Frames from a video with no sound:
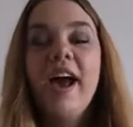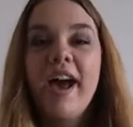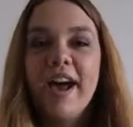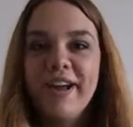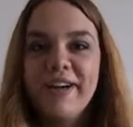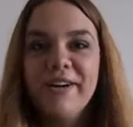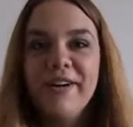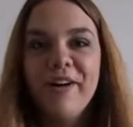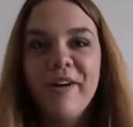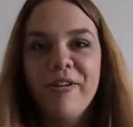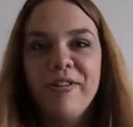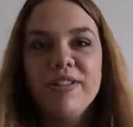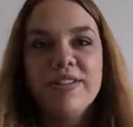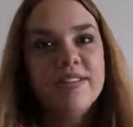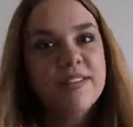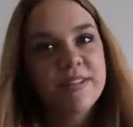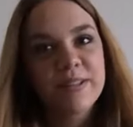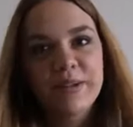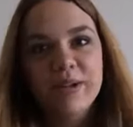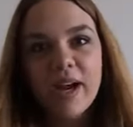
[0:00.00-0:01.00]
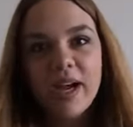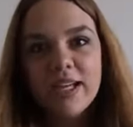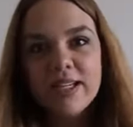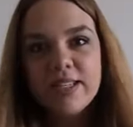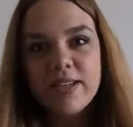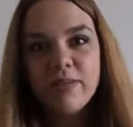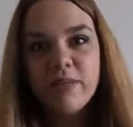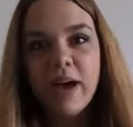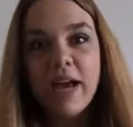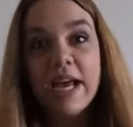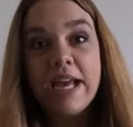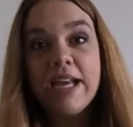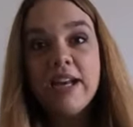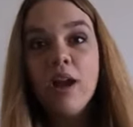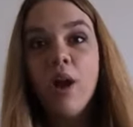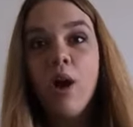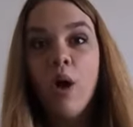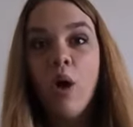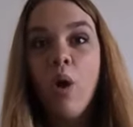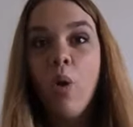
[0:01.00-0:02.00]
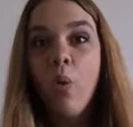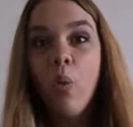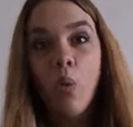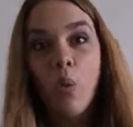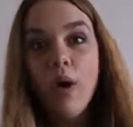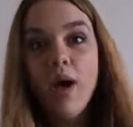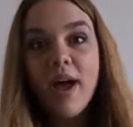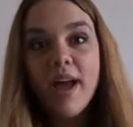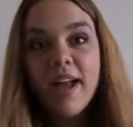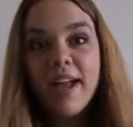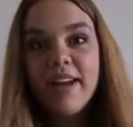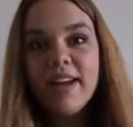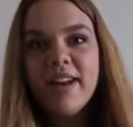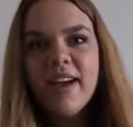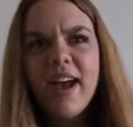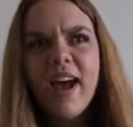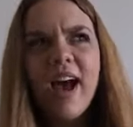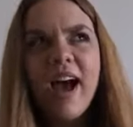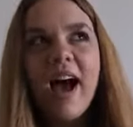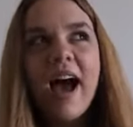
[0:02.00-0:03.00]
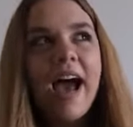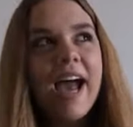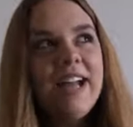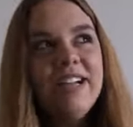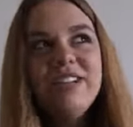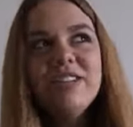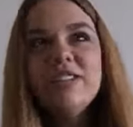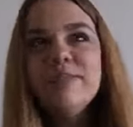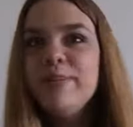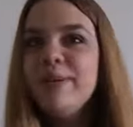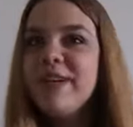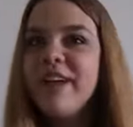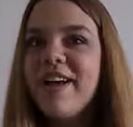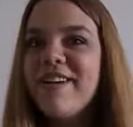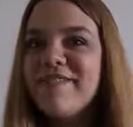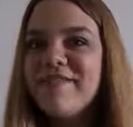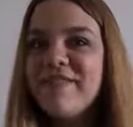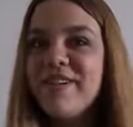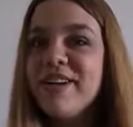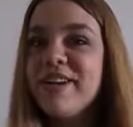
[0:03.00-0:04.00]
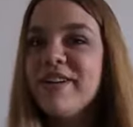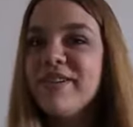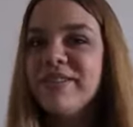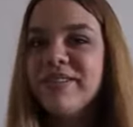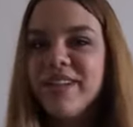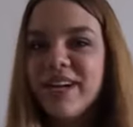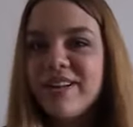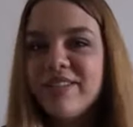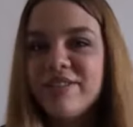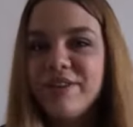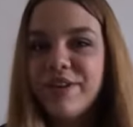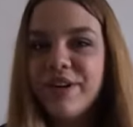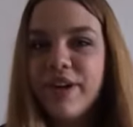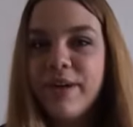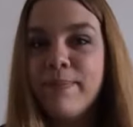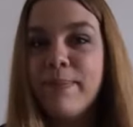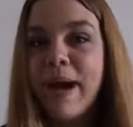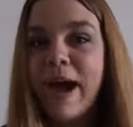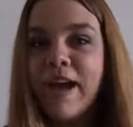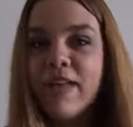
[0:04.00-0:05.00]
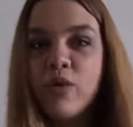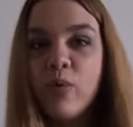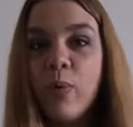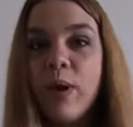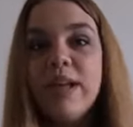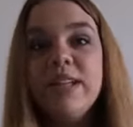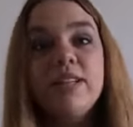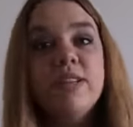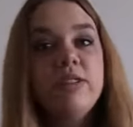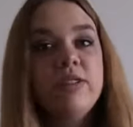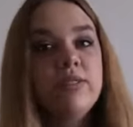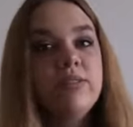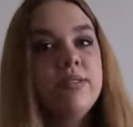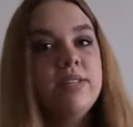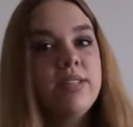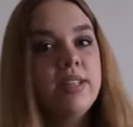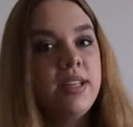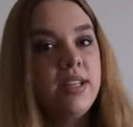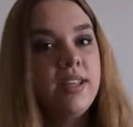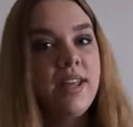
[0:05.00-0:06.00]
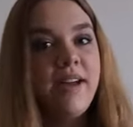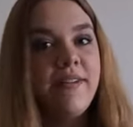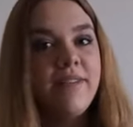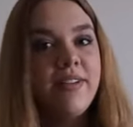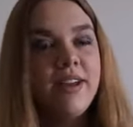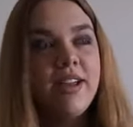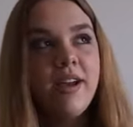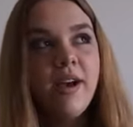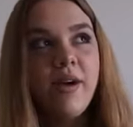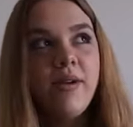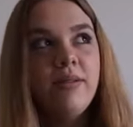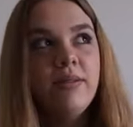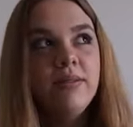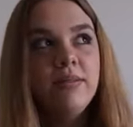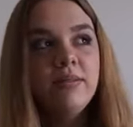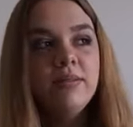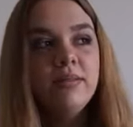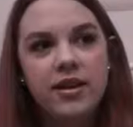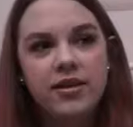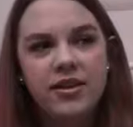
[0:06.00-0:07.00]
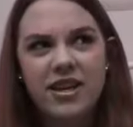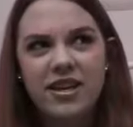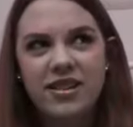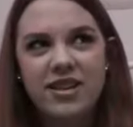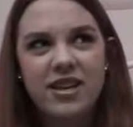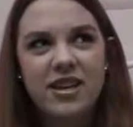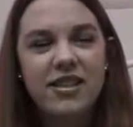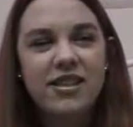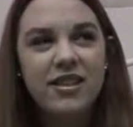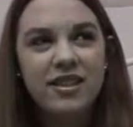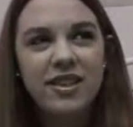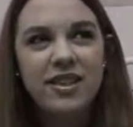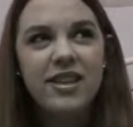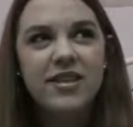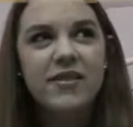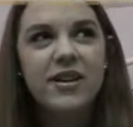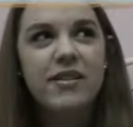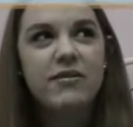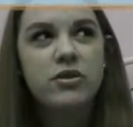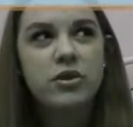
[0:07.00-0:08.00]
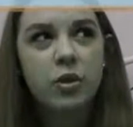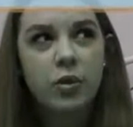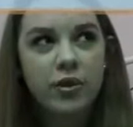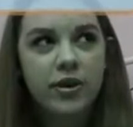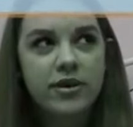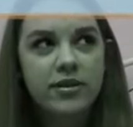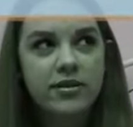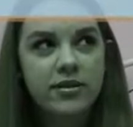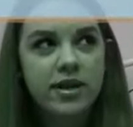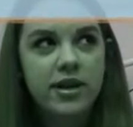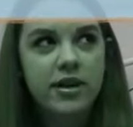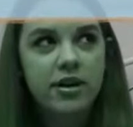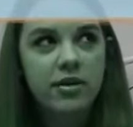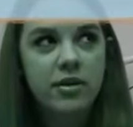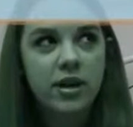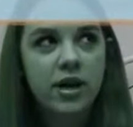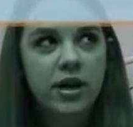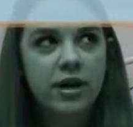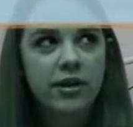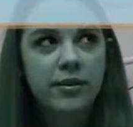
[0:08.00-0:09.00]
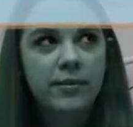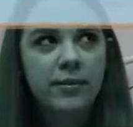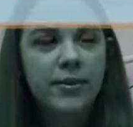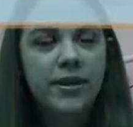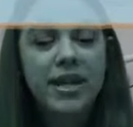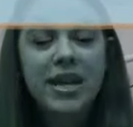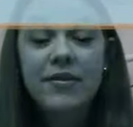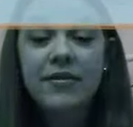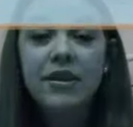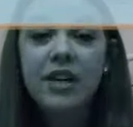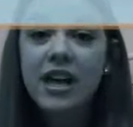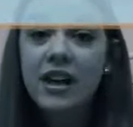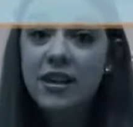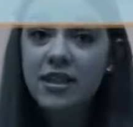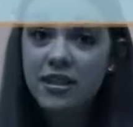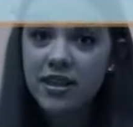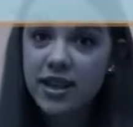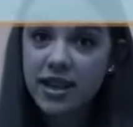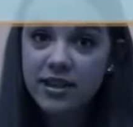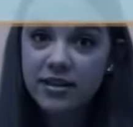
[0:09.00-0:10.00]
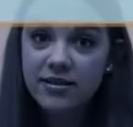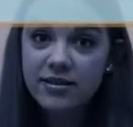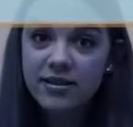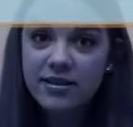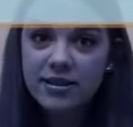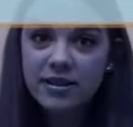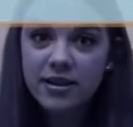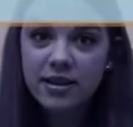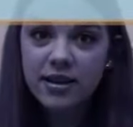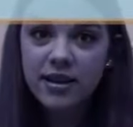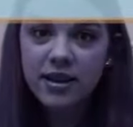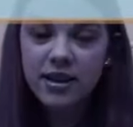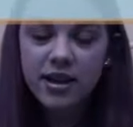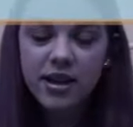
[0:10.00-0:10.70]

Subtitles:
I know, this is crazy, right? One, I just put out a video yesterday. By the way, did you see that video? I think they even have toys now, but they have a lot of things.